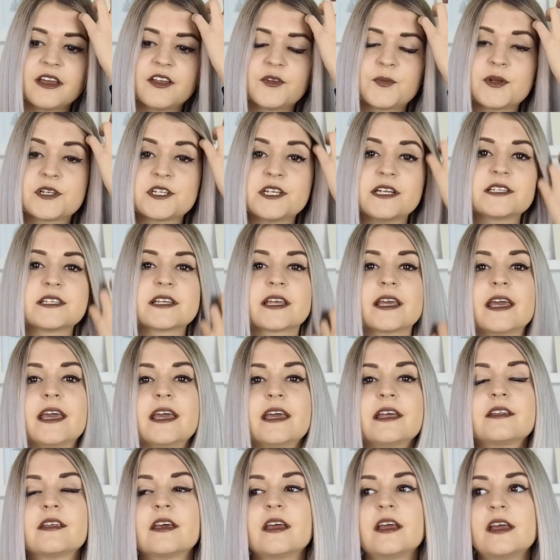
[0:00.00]
Especially as a
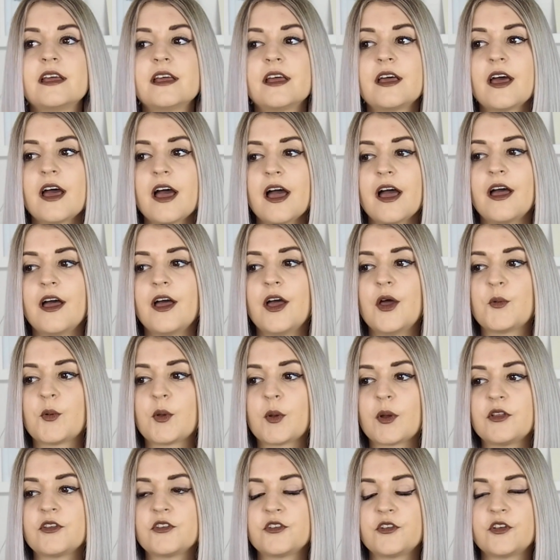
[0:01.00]
kid. We
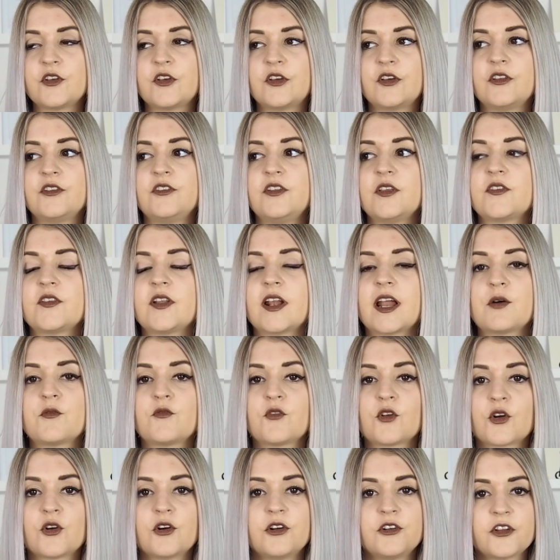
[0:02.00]
went to Disneyland,
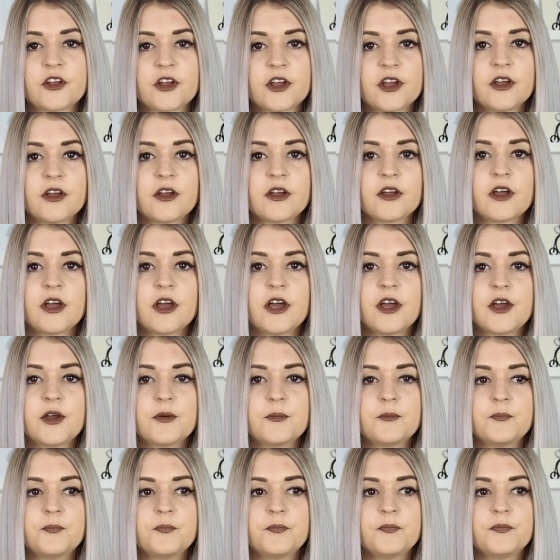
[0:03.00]
Florida,
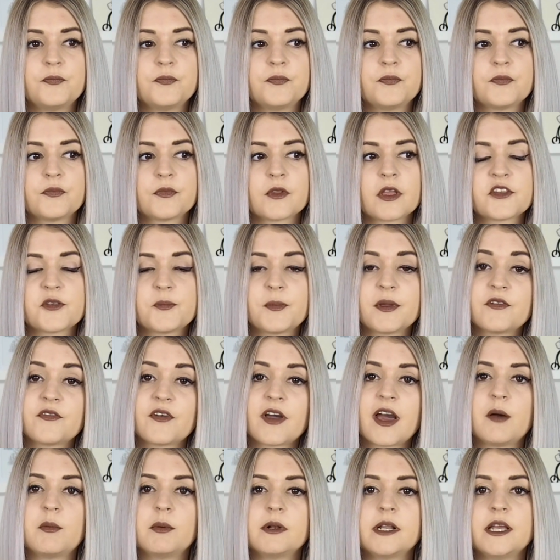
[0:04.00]
as a big
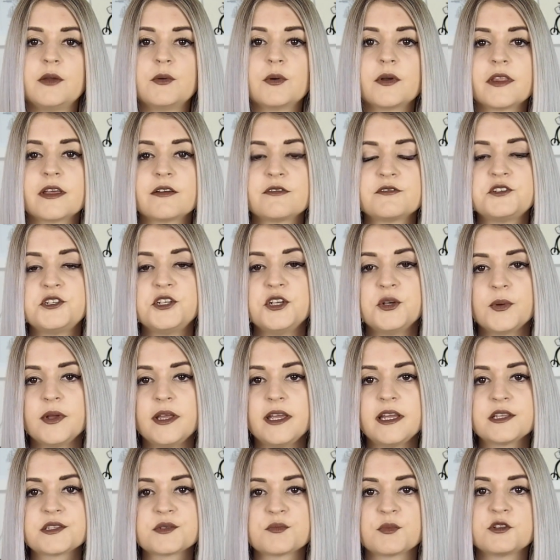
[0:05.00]
family. We went there for 2
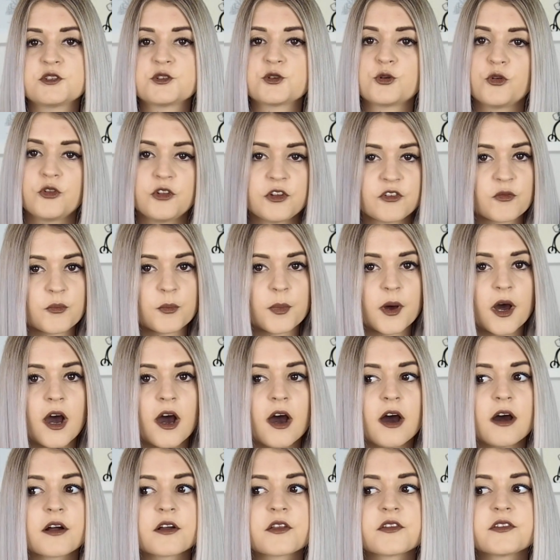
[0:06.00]
weeks, went to all the different
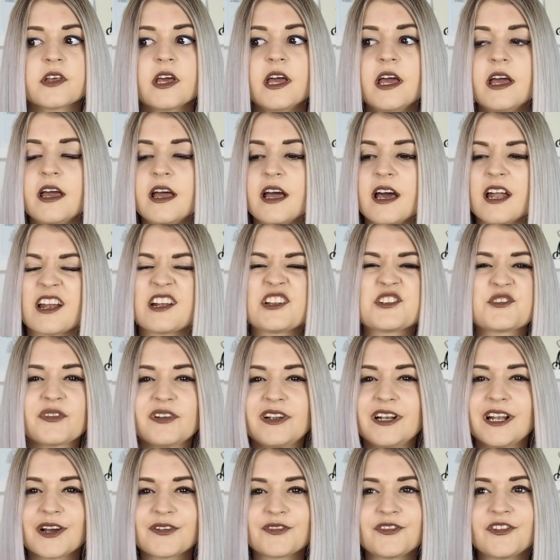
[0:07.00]
parks. I just
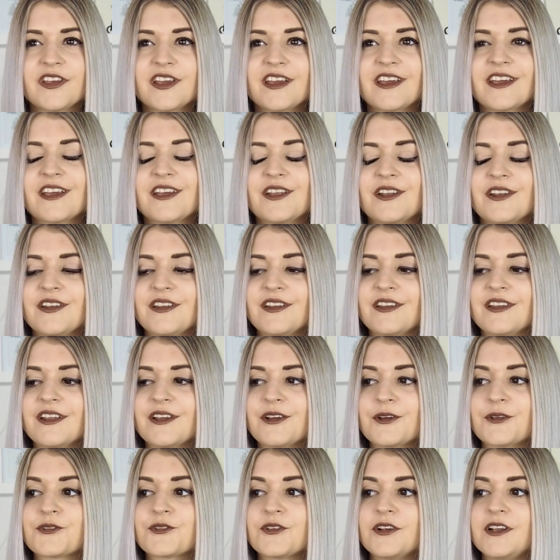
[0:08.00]
really loved it, and
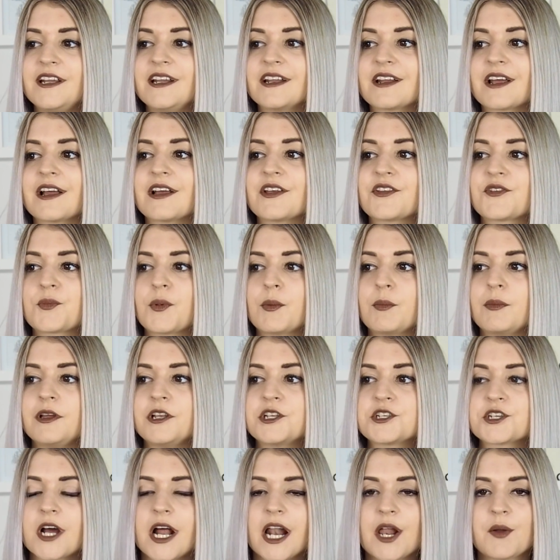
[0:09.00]
it was really nice when me
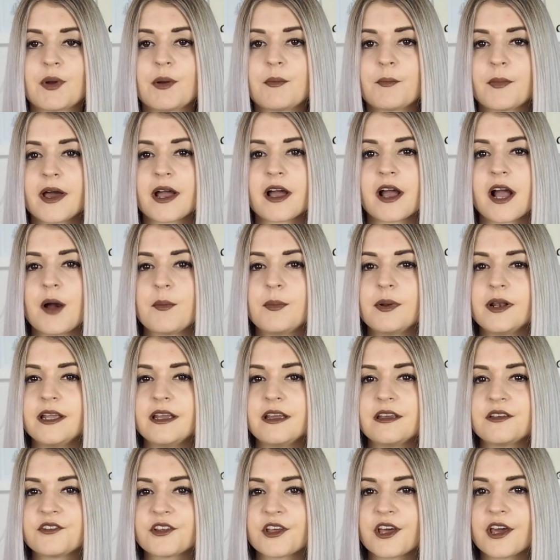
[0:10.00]
and Charlie went back a couple of
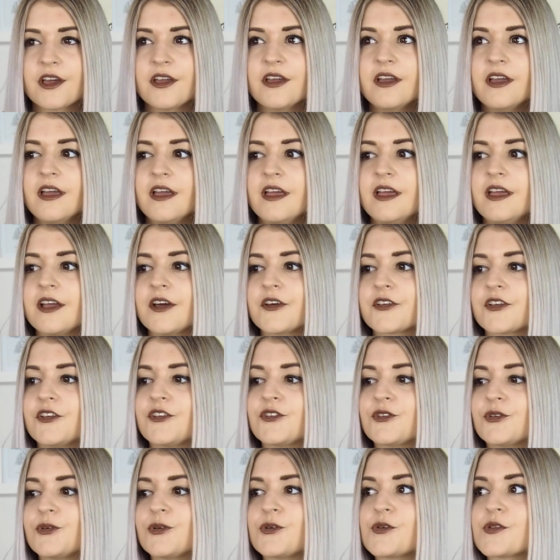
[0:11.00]
years ago, because I
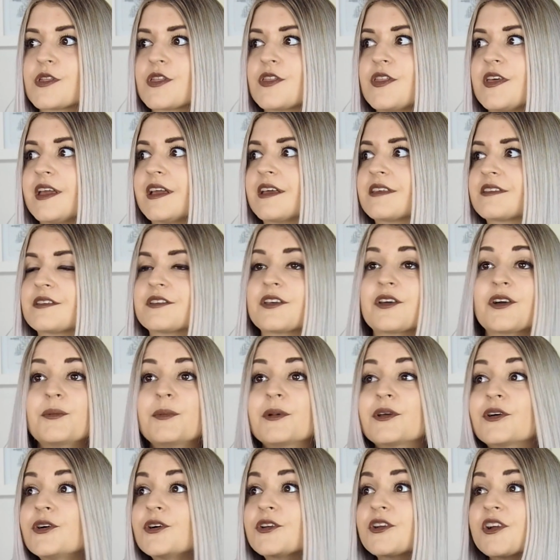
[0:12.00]
saw all the things. I was like, oh
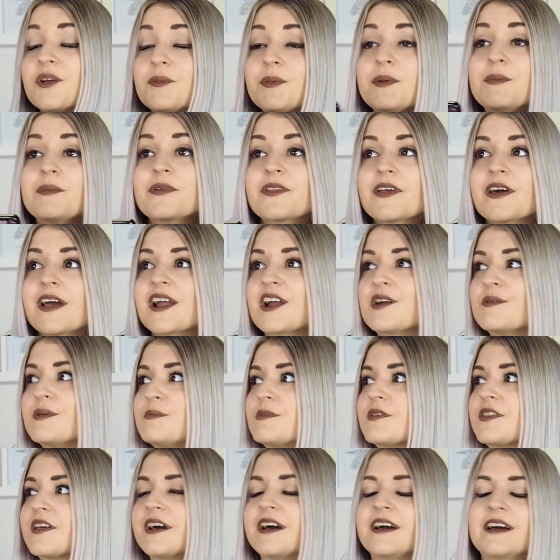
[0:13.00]
my god, I
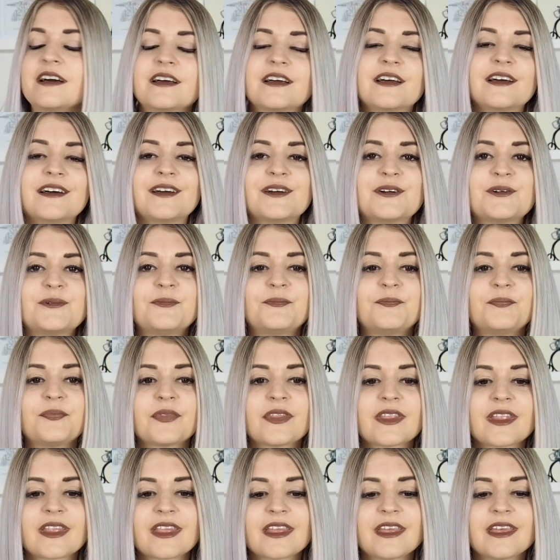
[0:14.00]
remember that.
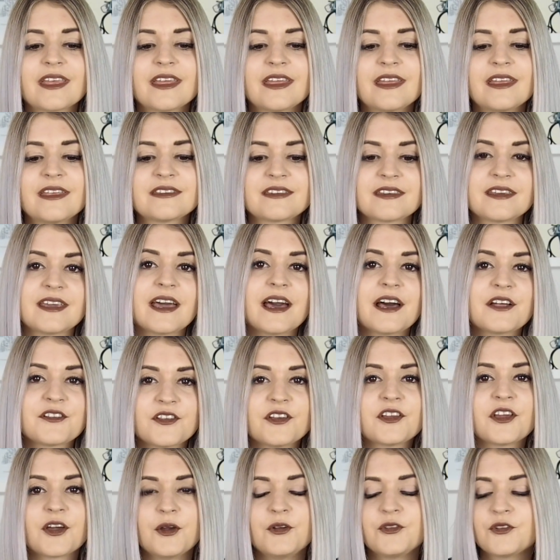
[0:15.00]
So yeah, I'd
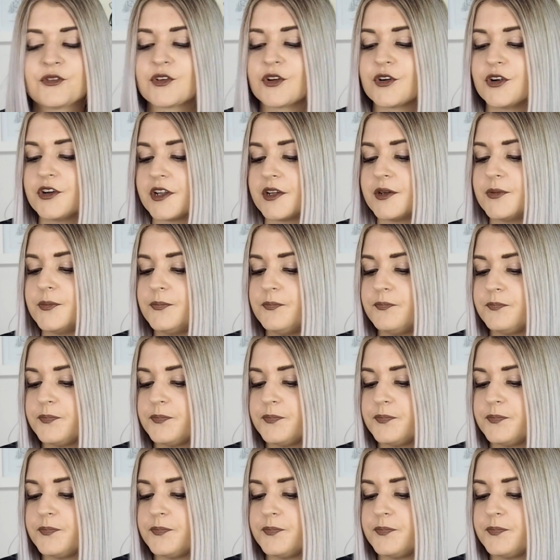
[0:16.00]
say going to Florida.